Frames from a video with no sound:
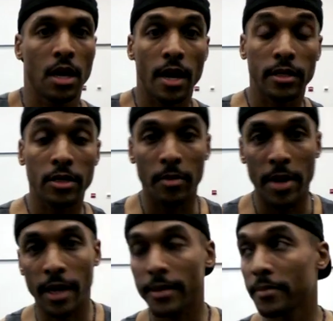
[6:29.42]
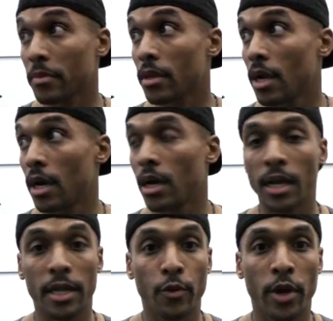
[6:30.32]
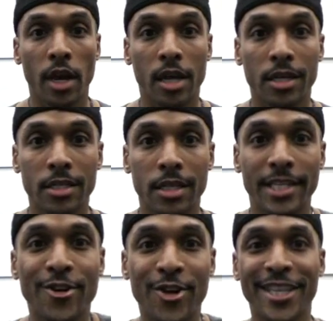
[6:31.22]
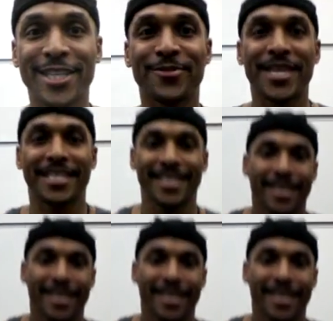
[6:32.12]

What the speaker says: right, so I'm back. I had to run a long distance to go get these weights.